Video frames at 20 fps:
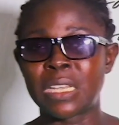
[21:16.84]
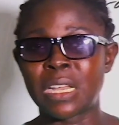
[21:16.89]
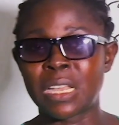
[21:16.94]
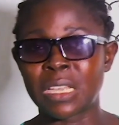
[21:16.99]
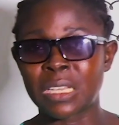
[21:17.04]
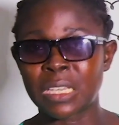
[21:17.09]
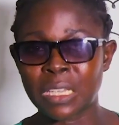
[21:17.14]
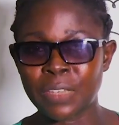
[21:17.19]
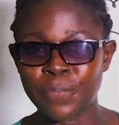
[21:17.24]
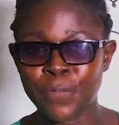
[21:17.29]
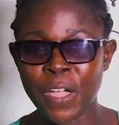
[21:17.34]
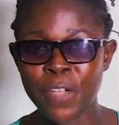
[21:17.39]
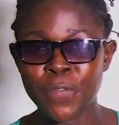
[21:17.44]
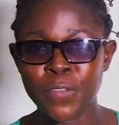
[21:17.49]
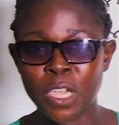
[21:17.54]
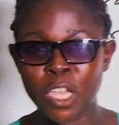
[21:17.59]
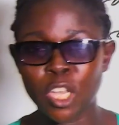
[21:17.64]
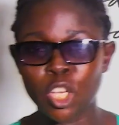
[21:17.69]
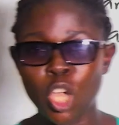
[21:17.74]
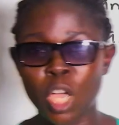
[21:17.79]
that there are
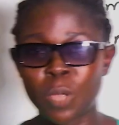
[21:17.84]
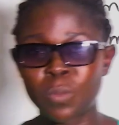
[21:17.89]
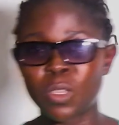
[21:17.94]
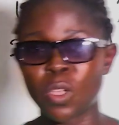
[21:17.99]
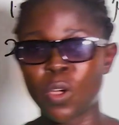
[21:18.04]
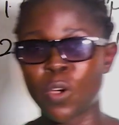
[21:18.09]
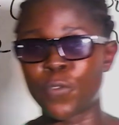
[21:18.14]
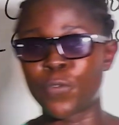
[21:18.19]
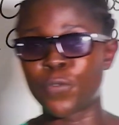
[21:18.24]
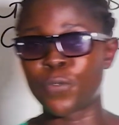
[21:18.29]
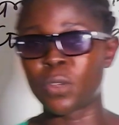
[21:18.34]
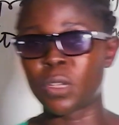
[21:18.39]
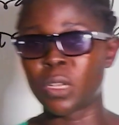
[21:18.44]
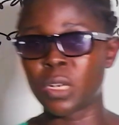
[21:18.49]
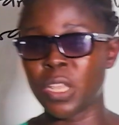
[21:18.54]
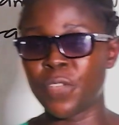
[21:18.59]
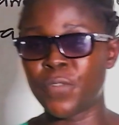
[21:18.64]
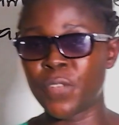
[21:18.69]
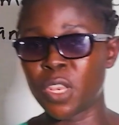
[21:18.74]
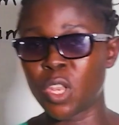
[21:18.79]
5 kingdoms of
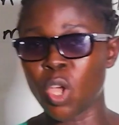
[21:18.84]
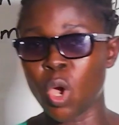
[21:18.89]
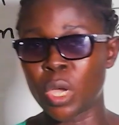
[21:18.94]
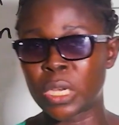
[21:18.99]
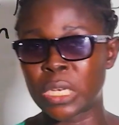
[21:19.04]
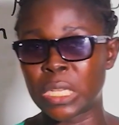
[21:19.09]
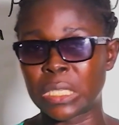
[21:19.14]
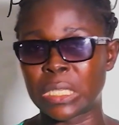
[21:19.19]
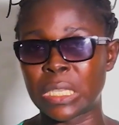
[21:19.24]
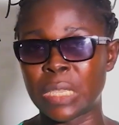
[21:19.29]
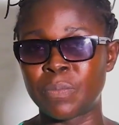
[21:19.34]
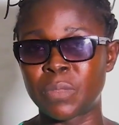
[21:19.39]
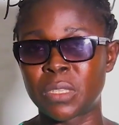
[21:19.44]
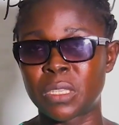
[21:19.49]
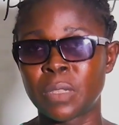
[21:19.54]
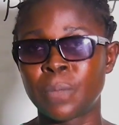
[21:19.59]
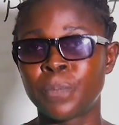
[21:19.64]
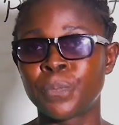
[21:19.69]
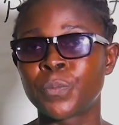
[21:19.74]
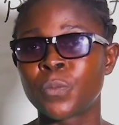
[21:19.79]
living
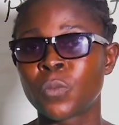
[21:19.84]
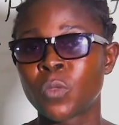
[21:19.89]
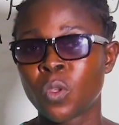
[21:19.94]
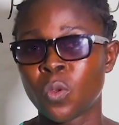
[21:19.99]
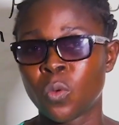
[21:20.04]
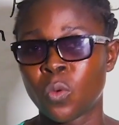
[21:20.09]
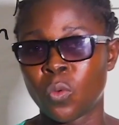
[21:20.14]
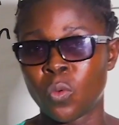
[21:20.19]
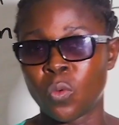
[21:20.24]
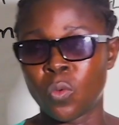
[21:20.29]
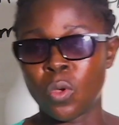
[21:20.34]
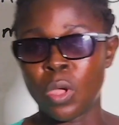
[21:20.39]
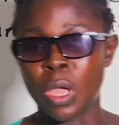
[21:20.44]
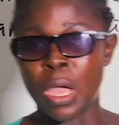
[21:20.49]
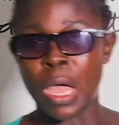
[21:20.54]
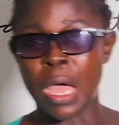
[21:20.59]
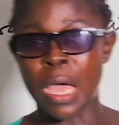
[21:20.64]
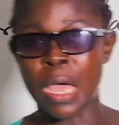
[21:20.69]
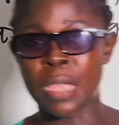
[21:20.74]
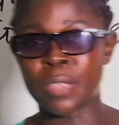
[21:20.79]
organisms,
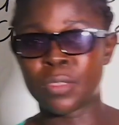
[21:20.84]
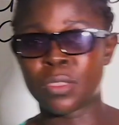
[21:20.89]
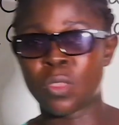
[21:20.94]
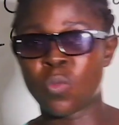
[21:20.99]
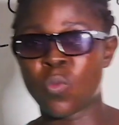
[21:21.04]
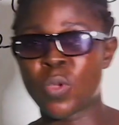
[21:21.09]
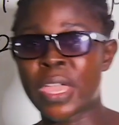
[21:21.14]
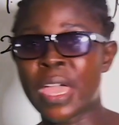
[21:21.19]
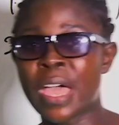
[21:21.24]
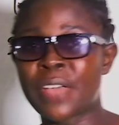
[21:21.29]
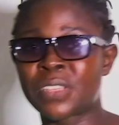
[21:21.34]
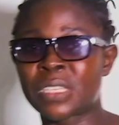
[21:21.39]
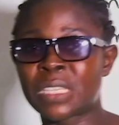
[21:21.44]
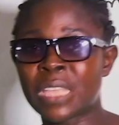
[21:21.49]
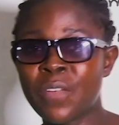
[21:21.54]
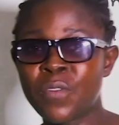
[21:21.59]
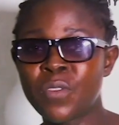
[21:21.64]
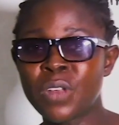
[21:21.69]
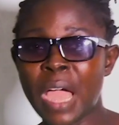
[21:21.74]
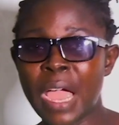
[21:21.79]
and we have
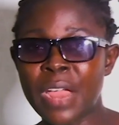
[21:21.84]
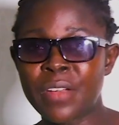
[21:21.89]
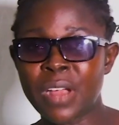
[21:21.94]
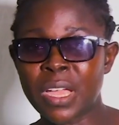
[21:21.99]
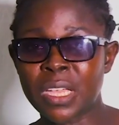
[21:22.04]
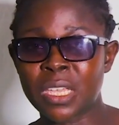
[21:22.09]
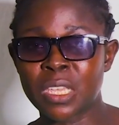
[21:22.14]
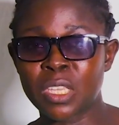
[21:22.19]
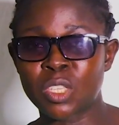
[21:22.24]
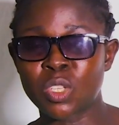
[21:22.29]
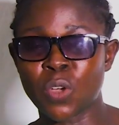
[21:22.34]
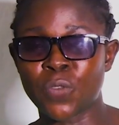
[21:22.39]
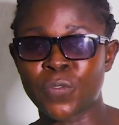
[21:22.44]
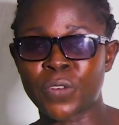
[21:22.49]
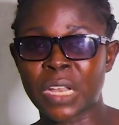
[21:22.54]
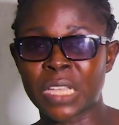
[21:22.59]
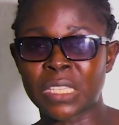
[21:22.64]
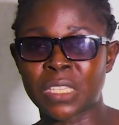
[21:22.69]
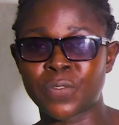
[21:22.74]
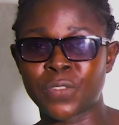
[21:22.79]
7 hierarchies
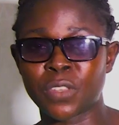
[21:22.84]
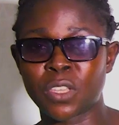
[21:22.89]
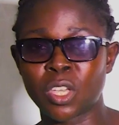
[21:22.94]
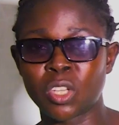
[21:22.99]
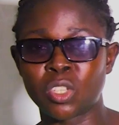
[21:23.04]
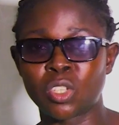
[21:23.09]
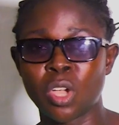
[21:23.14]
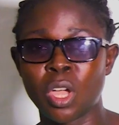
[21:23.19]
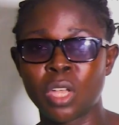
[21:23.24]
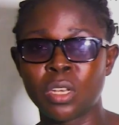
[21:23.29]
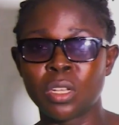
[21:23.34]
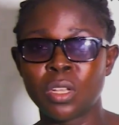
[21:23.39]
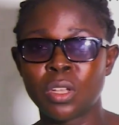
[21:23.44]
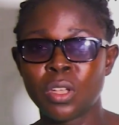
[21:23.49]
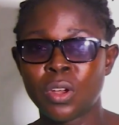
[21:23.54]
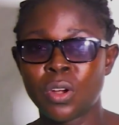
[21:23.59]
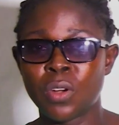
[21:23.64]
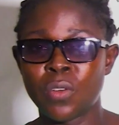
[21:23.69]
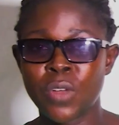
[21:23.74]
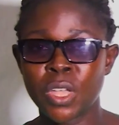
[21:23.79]
of classification
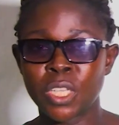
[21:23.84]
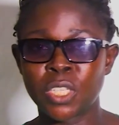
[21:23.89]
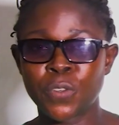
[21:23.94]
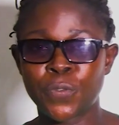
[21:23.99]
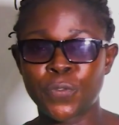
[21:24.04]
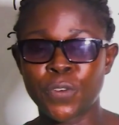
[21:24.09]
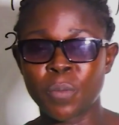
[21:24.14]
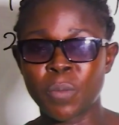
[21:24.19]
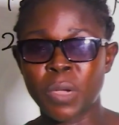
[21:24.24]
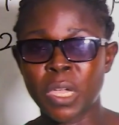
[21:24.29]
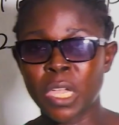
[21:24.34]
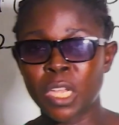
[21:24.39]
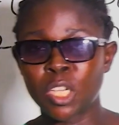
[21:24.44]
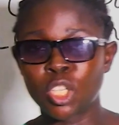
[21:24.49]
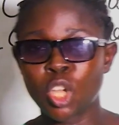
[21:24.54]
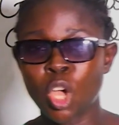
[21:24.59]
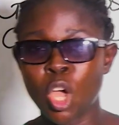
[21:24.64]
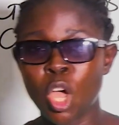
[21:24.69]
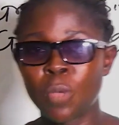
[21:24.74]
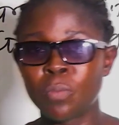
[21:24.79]
ranging from
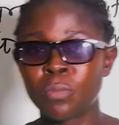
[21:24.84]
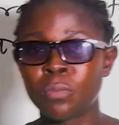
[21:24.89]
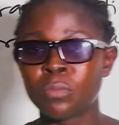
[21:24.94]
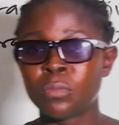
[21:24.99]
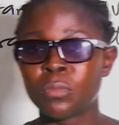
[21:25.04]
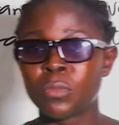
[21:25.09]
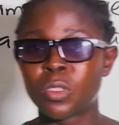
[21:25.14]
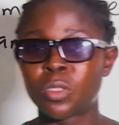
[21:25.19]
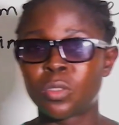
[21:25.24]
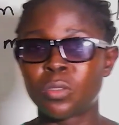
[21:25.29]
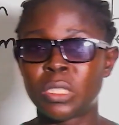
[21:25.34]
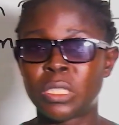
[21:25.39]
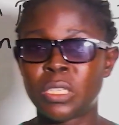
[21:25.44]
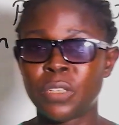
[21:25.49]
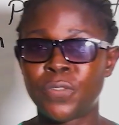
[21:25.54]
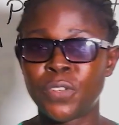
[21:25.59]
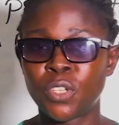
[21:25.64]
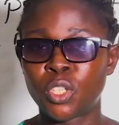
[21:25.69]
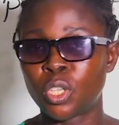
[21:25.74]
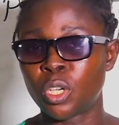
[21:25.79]
kingdom to
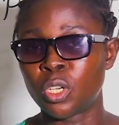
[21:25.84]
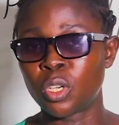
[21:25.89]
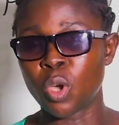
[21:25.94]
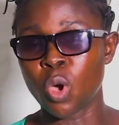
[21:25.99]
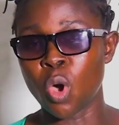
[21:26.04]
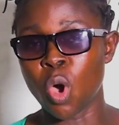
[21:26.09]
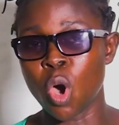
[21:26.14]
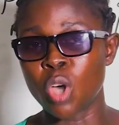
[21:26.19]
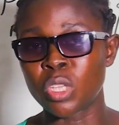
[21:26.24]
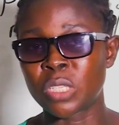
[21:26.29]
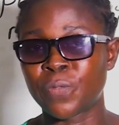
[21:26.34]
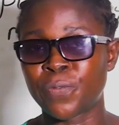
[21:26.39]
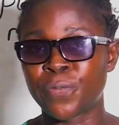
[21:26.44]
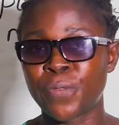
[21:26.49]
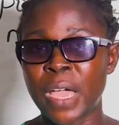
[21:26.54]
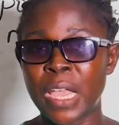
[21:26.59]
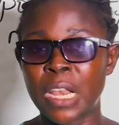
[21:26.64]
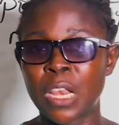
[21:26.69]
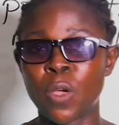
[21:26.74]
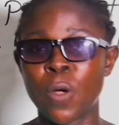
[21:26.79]
division or
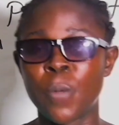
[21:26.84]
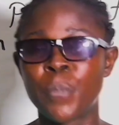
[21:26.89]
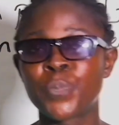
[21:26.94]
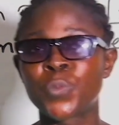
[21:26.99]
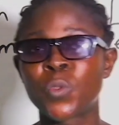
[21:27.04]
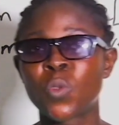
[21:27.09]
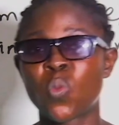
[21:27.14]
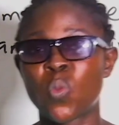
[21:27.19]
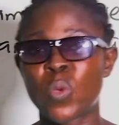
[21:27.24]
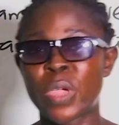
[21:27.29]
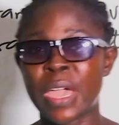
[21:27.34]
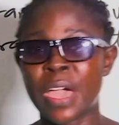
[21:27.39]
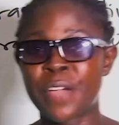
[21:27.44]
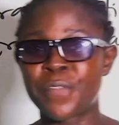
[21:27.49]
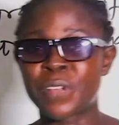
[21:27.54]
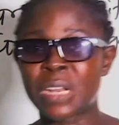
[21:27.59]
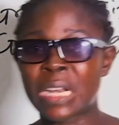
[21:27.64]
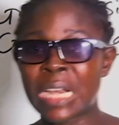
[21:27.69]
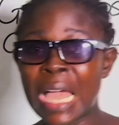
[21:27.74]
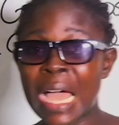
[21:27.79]
phylum. We
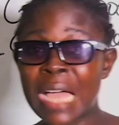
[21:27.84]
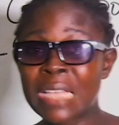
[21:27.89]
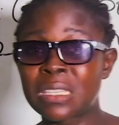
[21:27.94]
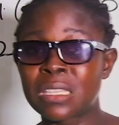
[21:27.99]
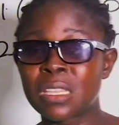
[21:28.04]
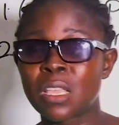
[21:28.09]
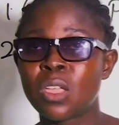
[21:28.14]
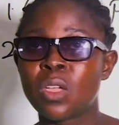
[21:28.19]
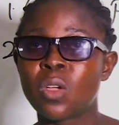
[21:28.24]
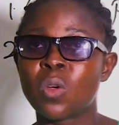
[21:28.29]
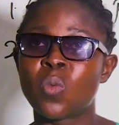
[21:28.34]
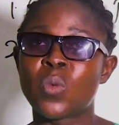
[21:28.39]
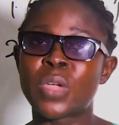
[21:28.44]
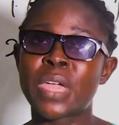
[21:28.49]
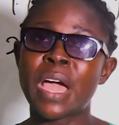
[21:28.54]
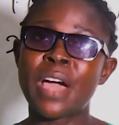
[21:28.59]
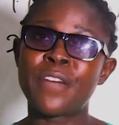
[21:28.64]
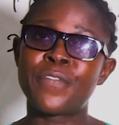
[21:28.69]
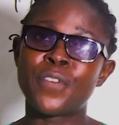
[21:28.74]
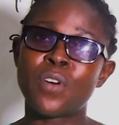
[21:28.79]
have class,
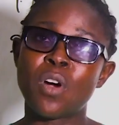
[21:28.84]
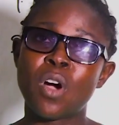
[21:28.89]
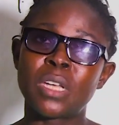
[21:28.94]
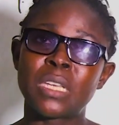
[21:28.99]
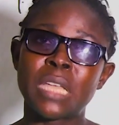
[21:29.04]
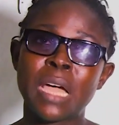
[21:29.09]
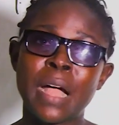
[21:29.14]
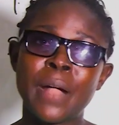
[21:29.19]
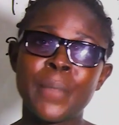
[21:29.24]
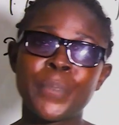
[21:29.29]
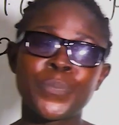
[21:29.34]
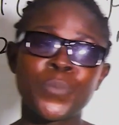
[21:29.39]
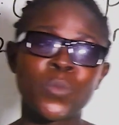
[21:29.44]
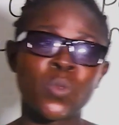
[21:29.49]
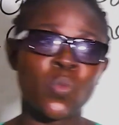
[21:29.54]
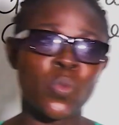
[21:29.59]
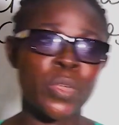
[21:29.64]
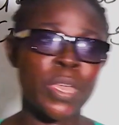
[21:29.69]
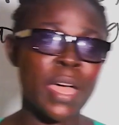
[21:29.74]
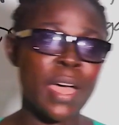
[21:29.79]
we have order,
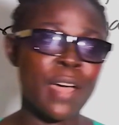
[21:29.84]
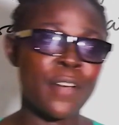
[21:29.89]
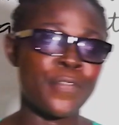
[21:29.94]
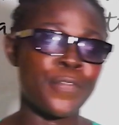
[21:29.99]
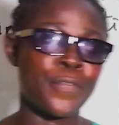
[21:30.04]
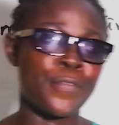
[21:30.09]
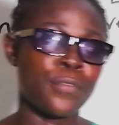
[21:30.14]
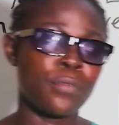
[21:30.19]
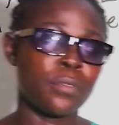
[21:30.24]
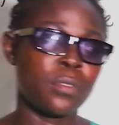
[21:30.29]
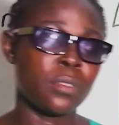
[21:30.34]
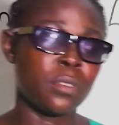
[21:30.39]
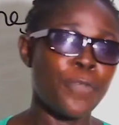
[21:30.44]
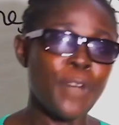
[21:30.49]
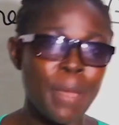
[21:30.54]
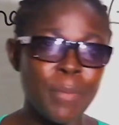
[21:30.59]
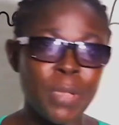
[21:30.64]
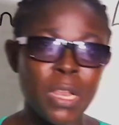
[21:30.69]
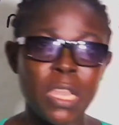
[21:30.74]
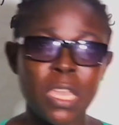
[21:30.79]
we have
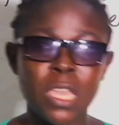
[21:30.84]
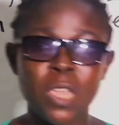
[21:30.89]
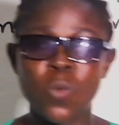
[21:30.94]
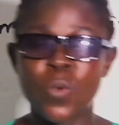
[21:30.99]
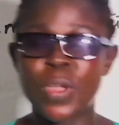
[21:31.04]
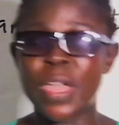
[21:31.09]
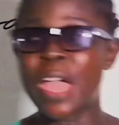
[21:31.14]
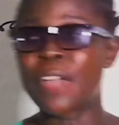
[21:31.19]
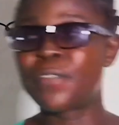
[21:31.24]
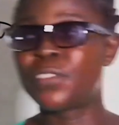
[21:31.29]
family, we